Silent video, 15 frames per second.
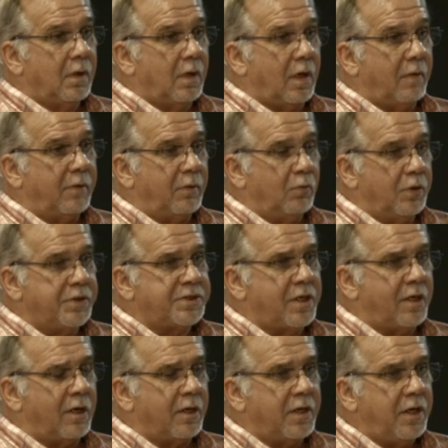I mean, we
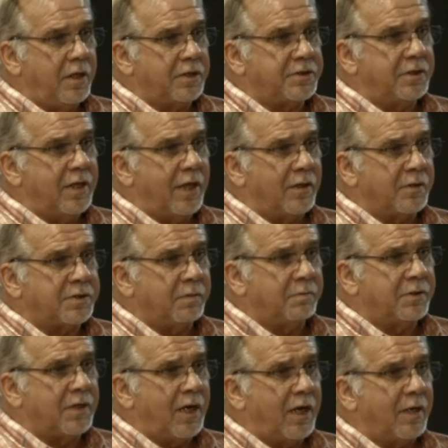set our kids down
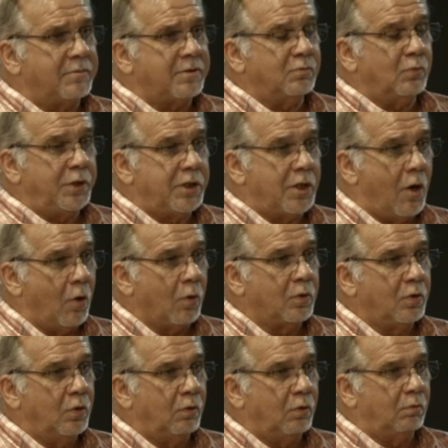sometimes and we talk
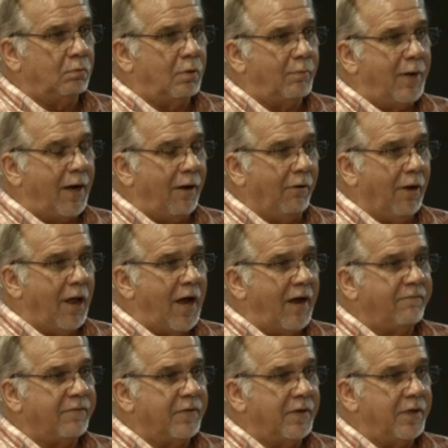to them about life
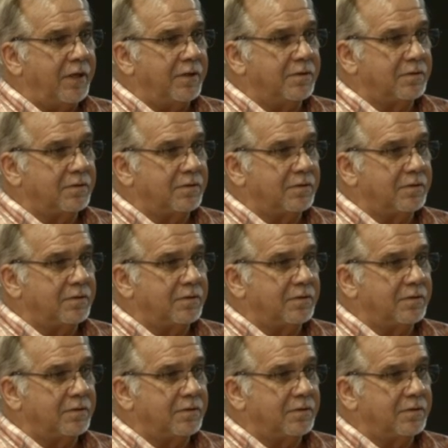things.